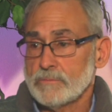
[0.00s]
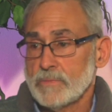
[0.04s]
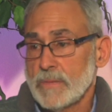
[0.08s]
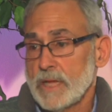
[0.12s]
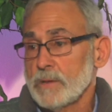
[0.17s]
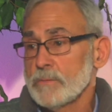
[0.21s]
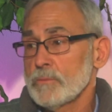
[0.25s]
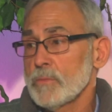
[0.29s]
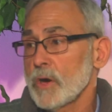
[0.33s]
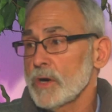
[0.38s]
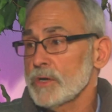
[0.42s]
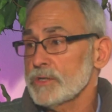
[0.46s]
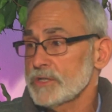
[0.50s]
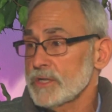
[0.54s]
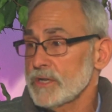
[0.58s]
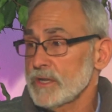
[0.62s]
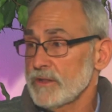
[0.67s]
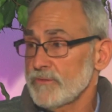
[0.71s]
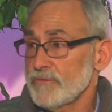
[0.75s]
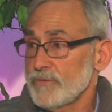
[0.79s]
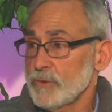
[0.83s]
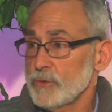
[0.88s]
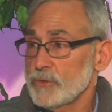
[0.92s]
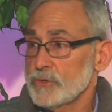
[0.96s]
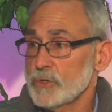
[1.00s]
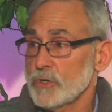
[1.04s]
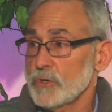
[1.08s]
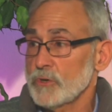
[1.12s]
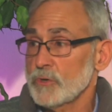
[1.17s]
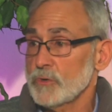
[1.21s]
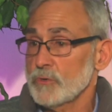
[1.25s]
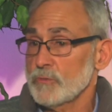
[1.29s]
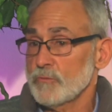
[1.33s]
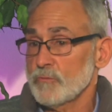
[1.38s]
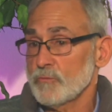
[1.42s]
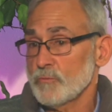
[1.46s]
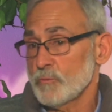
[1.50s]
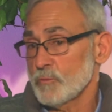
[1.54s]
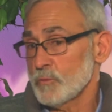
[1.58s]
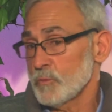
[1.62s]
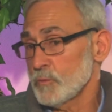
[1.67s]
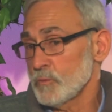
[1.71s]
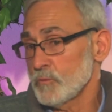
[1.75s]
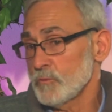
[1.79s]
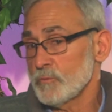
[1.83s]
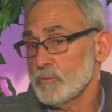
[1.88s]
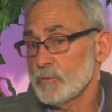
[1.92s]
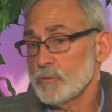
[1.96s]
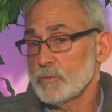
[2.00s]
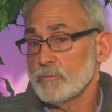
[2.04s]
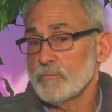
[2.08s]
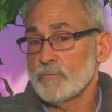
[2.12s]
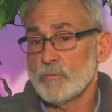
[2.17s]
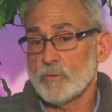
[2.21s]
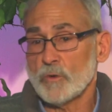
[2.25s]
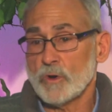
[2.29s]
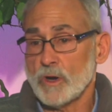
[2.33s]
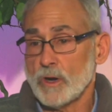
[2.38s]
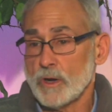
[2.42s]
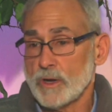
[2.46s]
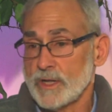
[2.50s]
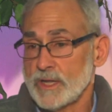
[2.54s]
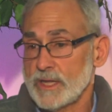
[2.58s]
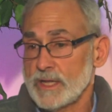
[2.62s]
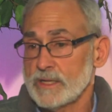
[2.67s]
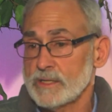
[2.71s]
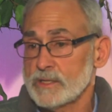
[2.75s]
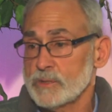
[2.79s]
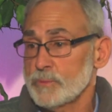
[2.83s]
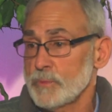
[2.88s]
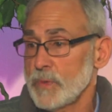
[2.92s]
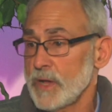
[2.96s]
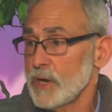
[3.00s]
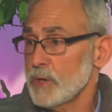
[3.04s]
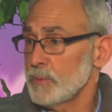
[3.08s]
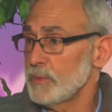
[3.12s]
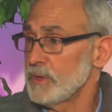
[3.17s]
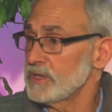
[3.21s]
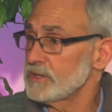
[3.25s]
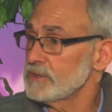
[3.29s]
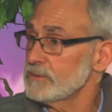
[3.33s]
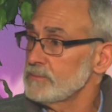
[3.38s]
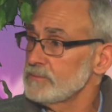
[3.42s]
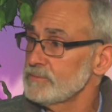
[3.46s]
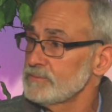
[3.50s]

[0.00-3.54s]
march into the future for our kids' betterment.